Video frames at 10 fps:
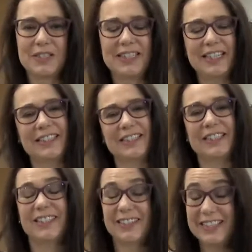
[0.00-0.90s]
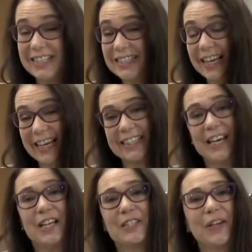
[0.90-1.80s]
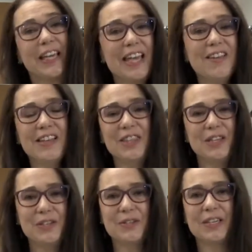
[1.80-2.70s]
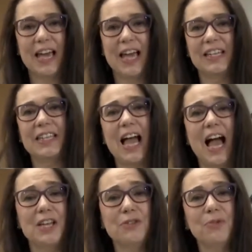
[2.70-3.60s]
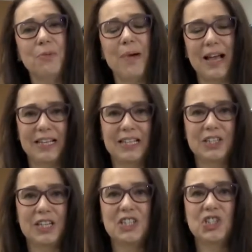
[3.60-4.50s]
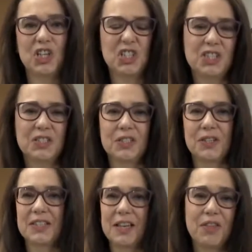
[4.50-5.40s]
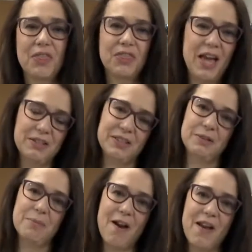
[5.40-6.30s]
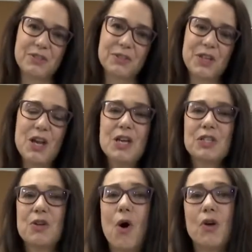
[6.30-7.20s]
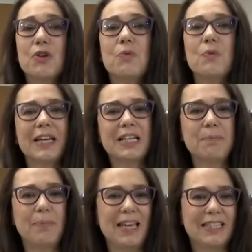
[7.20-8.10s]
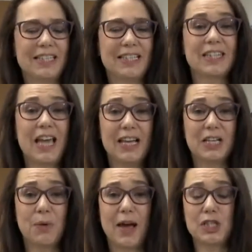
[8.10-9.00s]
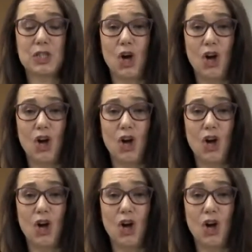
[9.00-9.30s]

statistic. So here in the UK, the annual mileage is just under 7,000 miles. So on a weekly basis, that equates to